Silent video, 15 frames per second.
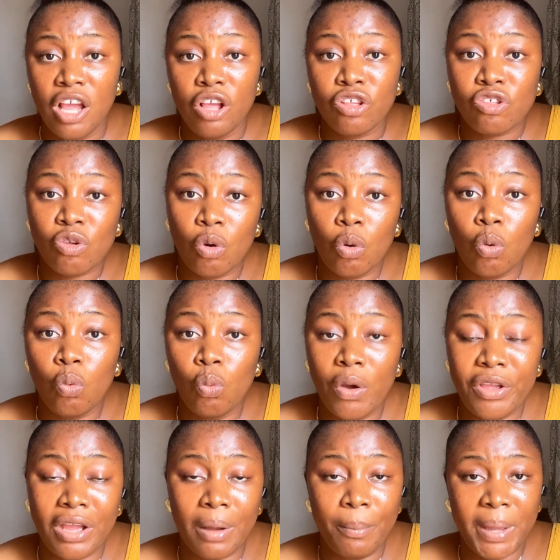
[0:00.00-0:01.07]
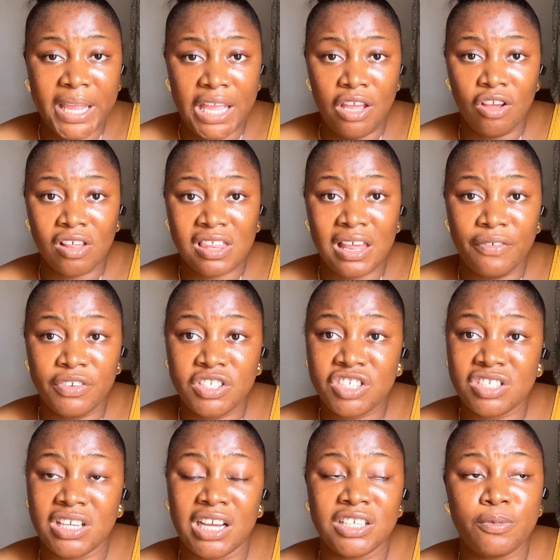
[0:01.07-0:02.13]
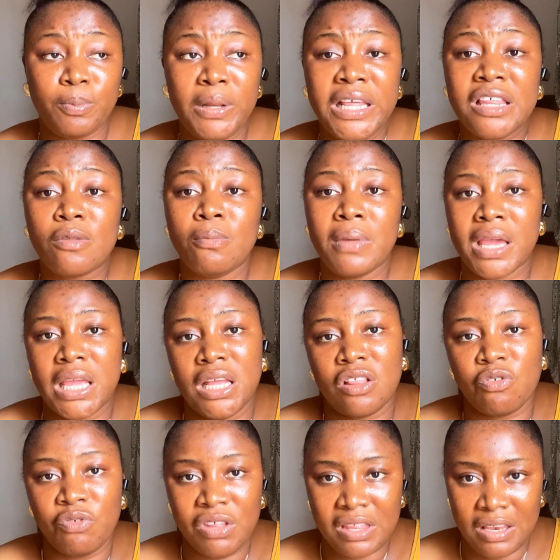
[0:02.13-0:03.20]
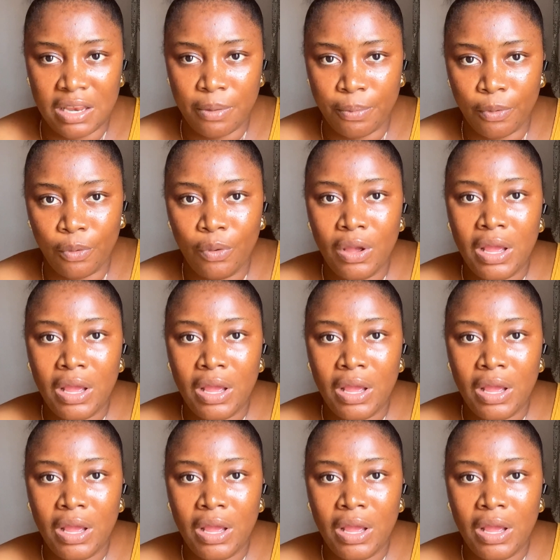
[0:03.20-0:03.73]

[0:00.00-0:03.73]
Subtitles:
So when you are making your service charge, please make it reasonable.